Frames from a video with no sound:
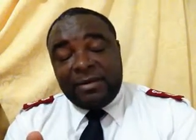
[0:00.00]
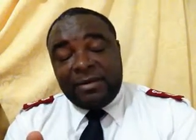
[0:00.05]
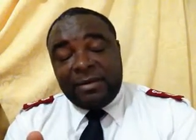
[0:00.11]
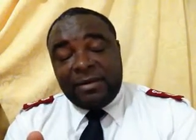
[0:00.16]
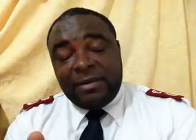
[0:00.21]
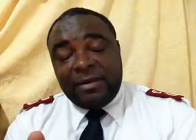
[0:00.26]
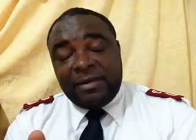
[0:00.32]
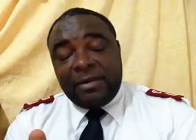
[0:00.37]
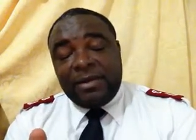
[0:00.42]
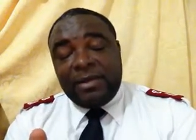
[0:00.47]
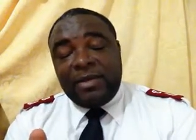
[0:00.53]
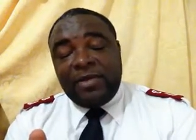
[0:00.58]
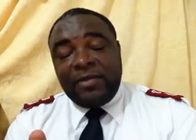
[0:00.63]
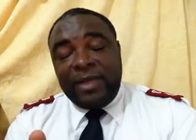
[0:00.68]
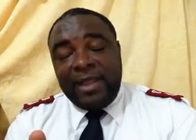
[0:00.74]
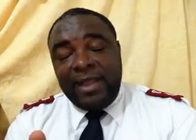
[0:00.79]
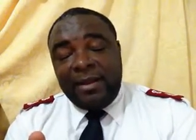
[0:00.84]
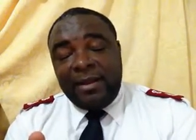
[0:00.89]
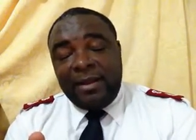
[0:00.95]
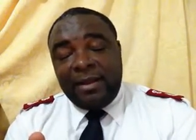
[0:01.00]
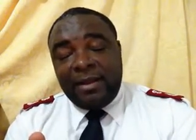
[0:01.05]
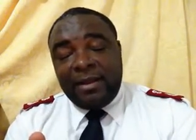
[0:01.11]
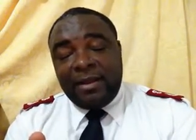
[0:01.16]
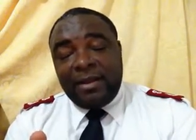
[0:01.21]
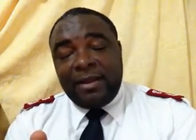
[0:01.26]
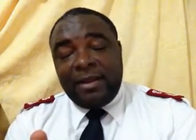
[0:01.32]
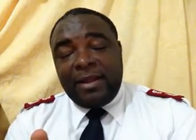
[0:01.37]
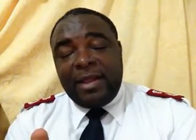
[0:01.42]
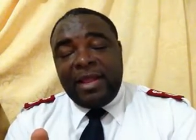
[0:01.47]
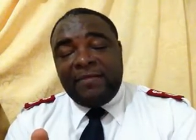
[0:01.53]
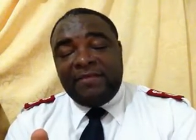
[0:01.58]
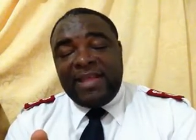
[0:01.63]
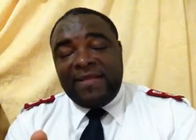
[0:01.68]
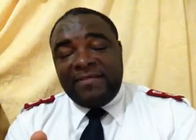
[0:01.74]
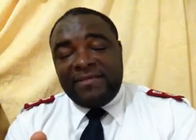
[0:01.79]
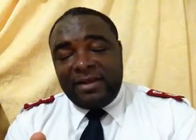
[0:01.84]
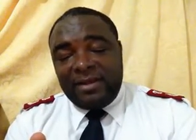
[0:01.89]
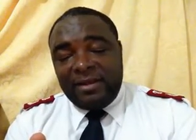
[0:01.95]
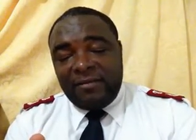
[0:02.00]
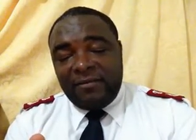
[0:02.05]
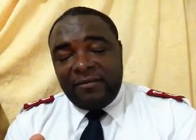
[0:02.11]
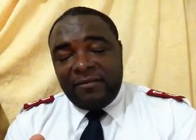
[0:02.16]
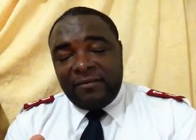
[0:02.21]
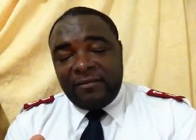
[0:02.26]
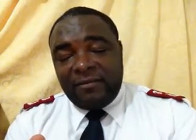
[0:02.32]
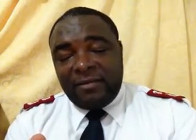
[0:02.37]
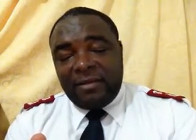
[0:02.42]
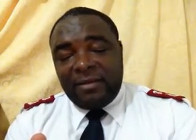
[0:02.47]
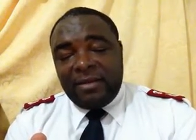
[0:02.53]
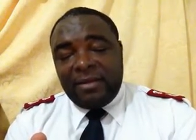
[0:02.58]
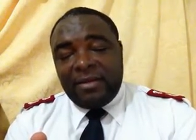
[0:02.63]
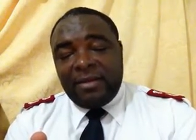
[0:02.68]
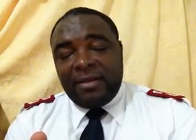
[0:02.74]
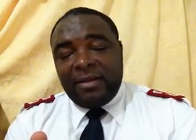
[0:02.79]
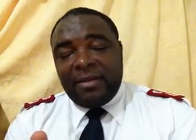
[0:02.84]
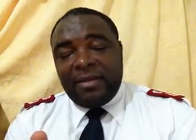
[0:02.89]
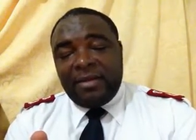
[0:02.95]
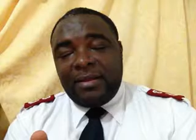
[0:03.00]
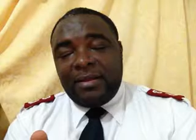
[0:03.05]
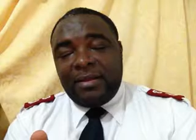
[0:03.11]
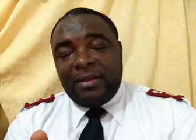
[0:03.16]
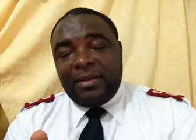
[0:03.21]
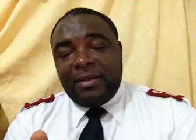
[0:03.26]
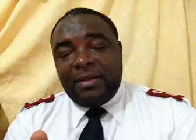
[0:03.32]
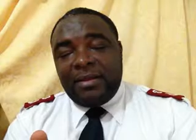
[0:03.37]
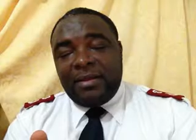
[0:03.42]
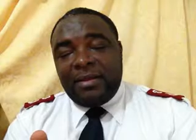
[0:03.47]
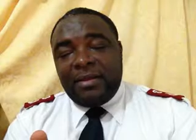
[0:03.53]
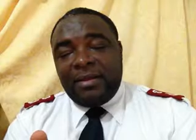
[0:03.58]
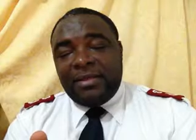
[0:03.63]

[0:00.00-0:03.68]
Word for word: So we have a number. That's just one or two theories.